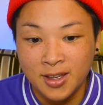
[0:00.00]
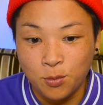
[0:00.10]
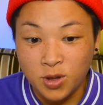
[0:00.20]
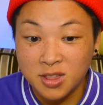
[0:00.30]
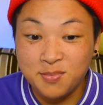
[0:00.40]

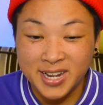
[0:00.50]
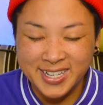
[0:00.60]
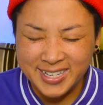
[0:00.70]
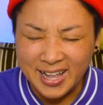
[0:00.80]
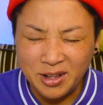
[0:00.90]
with
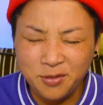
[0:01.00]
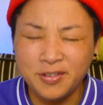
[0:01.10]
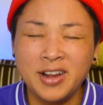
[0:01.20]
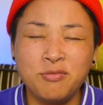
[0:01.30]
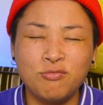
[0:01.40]
myself,
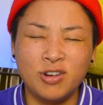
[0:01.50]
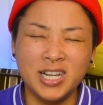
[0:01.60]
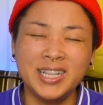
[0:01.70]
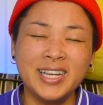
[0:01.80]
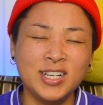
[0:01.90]
I
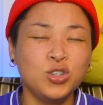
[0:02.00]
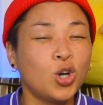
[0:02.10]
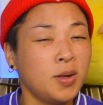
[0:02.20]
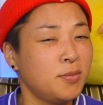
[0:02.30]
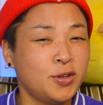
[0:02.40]
really
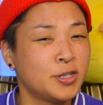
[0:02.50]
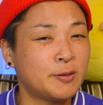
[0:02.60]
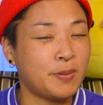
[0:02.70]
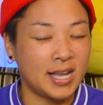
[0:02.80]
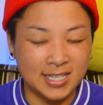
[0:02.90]
enjoy Moon
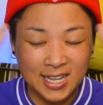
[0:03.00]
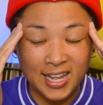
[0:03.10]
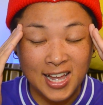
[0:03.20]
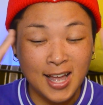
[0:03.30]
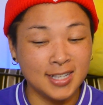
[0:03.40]
Space.
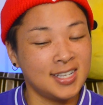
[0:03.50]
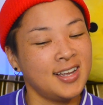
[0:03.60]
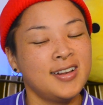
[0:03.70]
I can't say